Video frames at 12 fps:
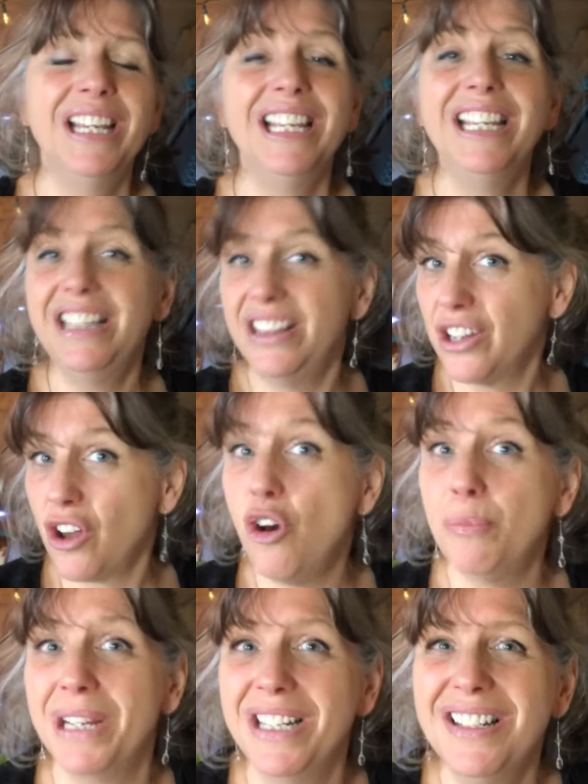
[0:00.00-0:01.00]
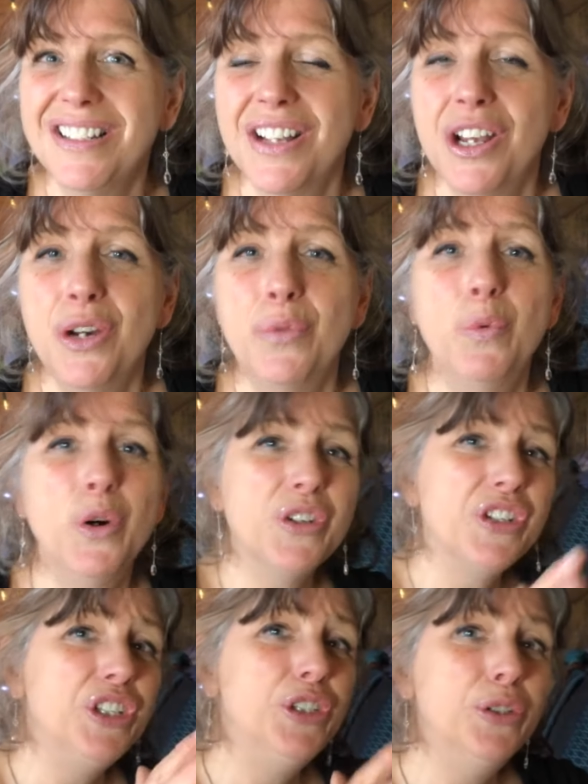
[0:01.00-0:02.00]
in the comments
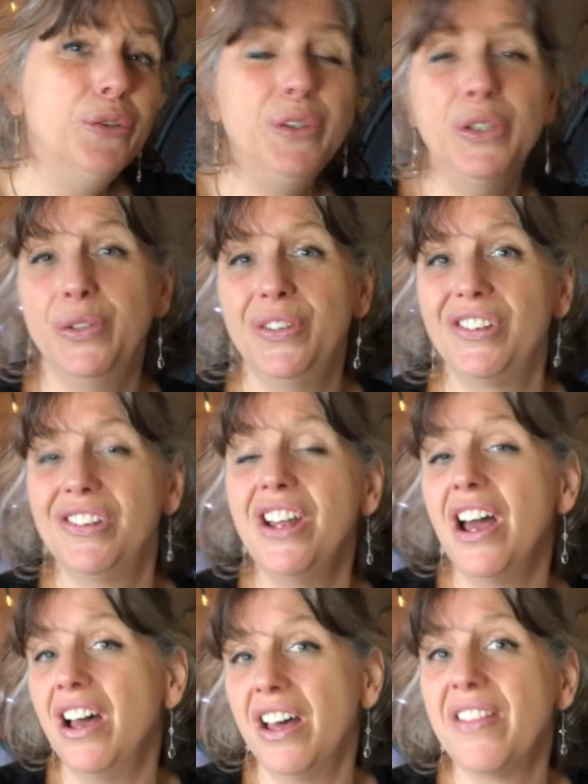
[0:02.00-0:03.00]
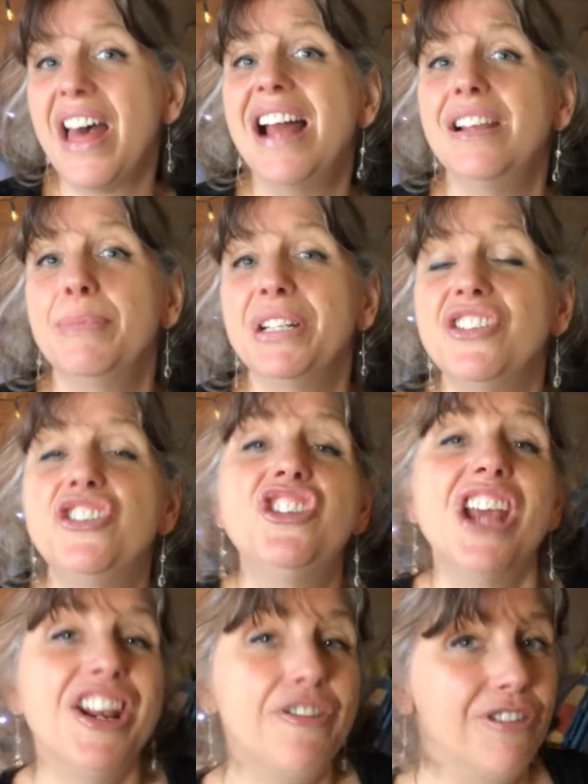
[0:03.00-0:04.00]
what you use as an earth element
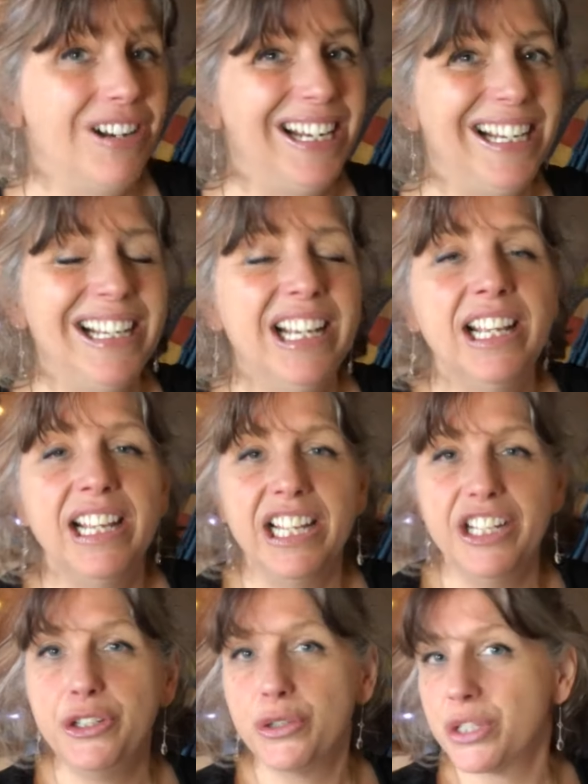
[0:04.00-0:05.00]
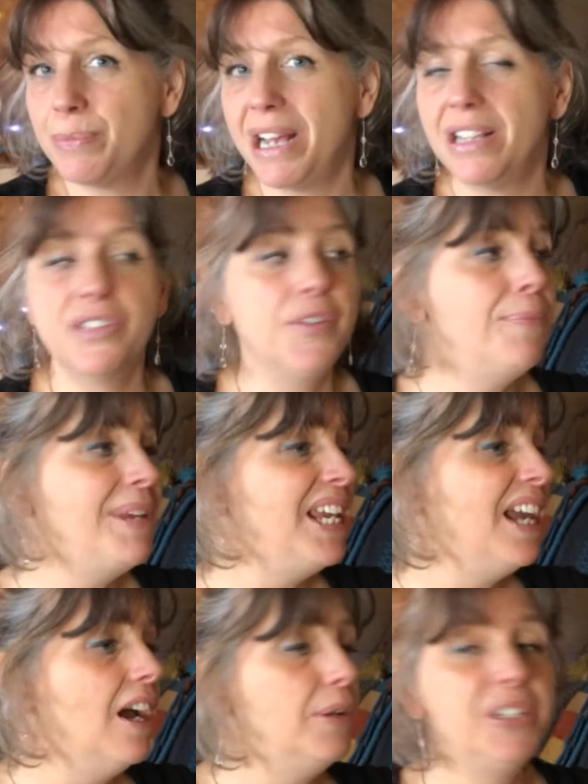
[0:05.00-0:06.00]
generally in your spells. For
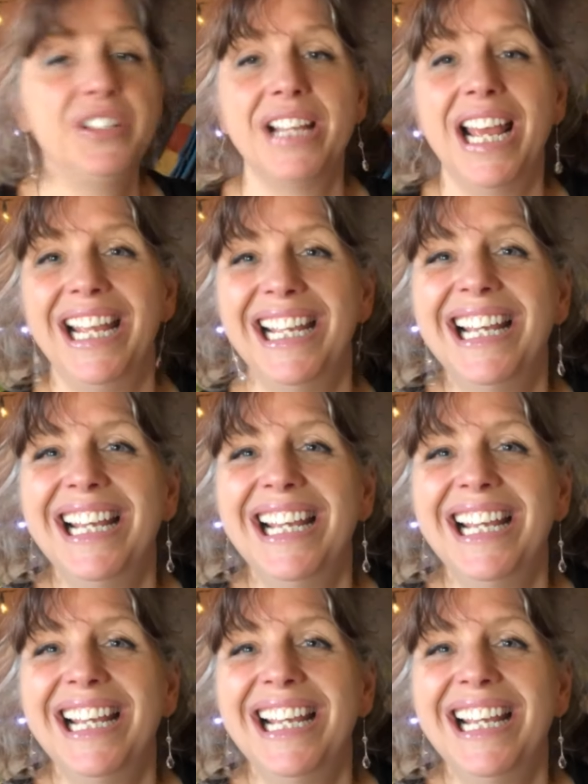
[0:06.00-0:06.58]
me, I would say